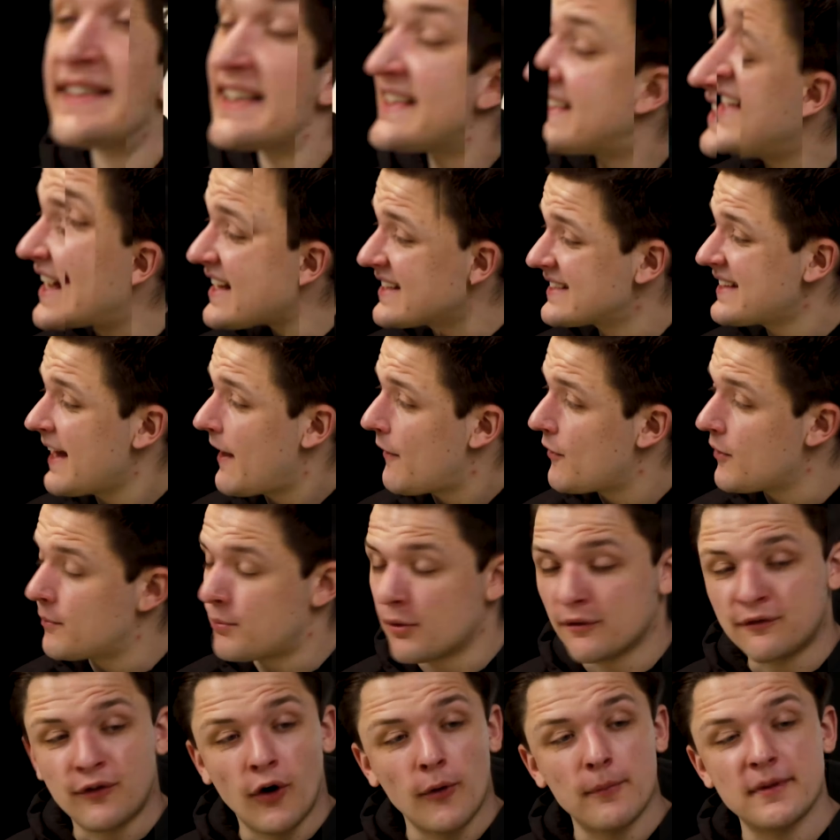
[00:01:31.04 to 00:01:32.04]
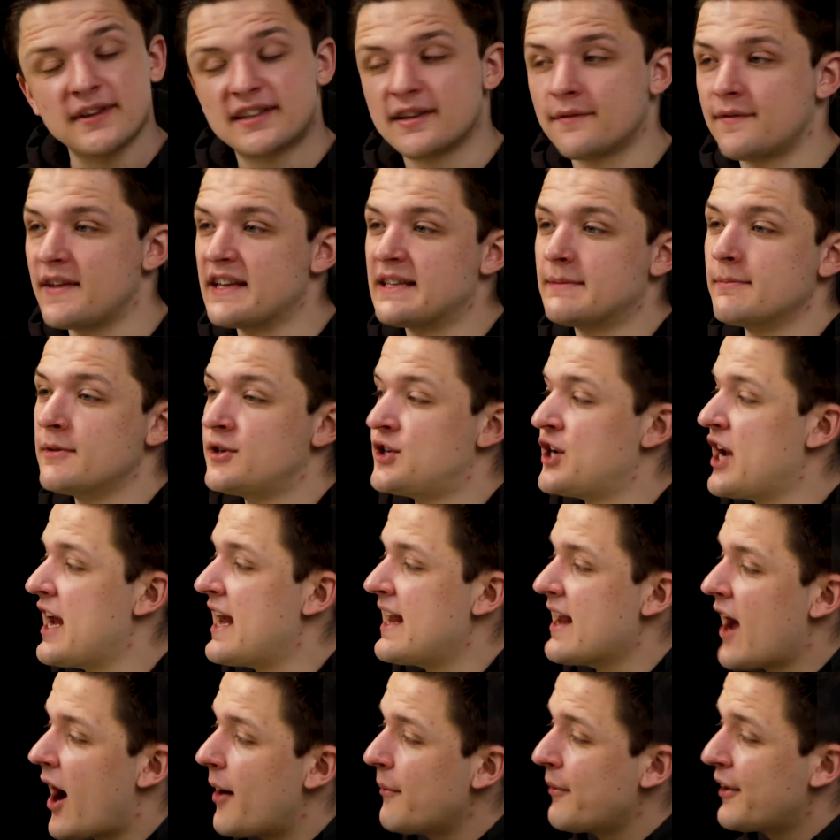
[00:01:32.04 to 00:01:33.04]
To test out the performance of this
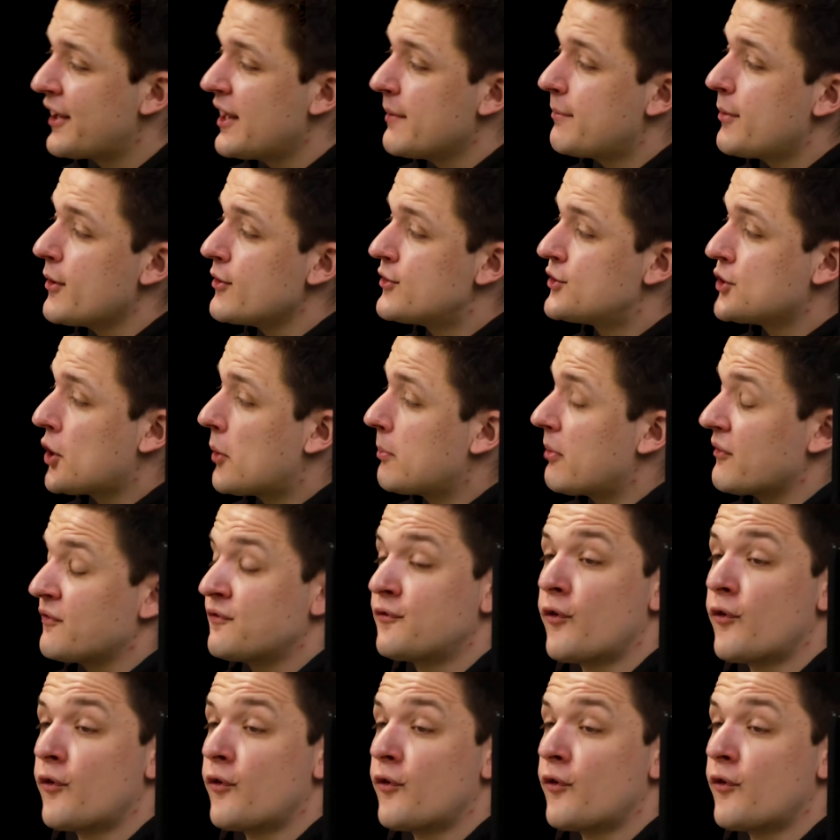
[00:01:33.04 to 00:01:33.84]
machine, I'm going to boot up